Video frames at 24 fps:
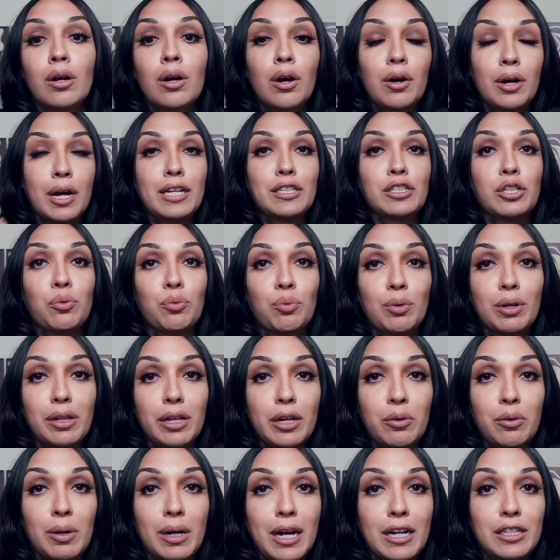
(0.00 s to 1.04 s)
Okay, so really
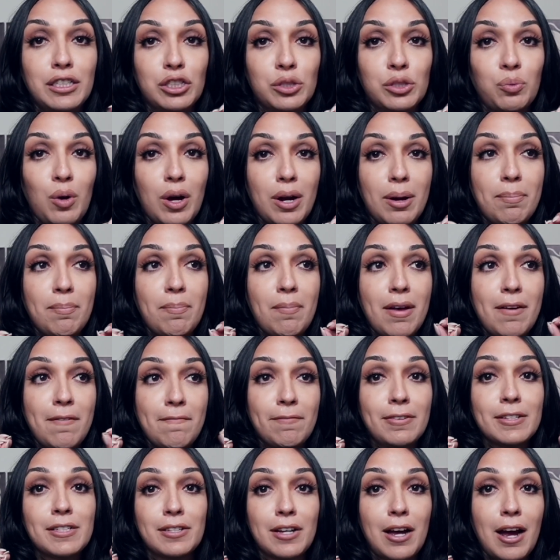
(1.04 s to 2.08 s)
quick, I just want to
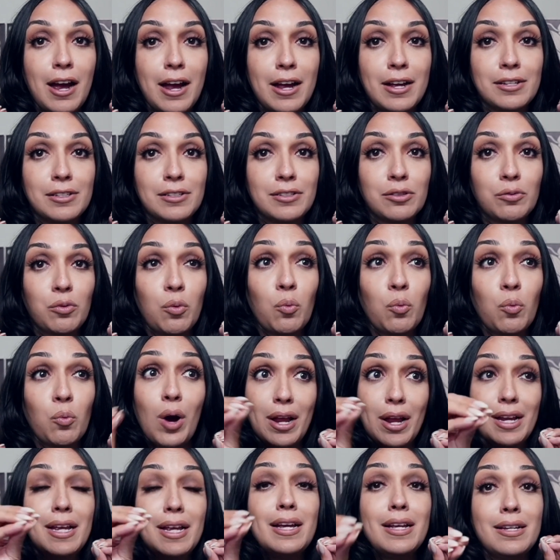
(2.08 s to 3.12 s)
emphasize
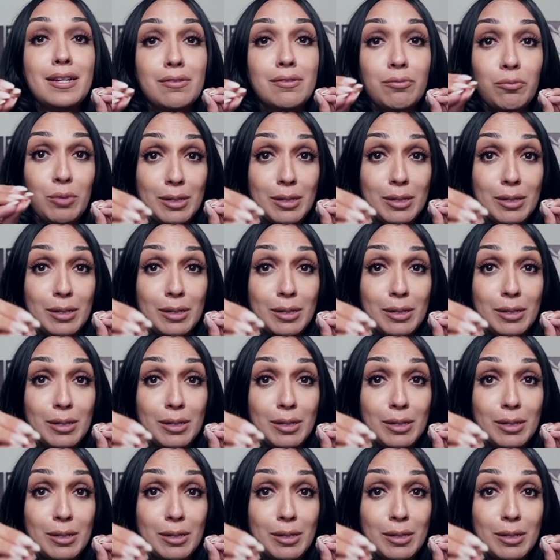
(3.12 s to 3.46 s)
what P.